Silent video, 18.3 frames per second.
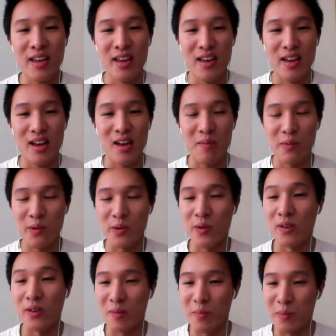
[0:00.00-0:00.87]
um, your
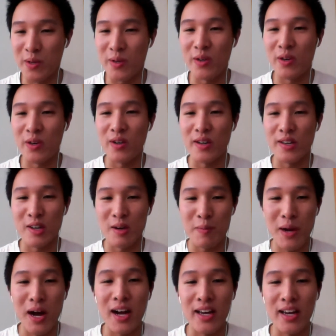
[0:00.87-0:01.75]
own computer in your
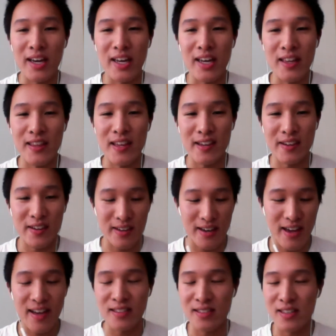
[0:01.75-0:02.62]
pocket that you can
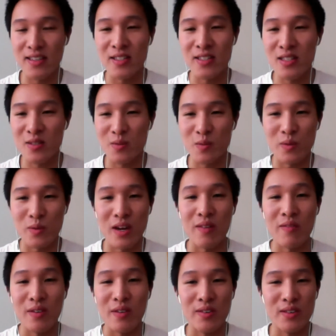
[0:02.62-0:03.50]
access
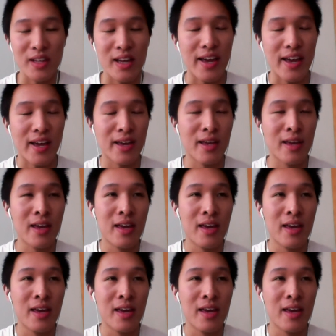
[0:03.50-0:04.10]
whenever you like.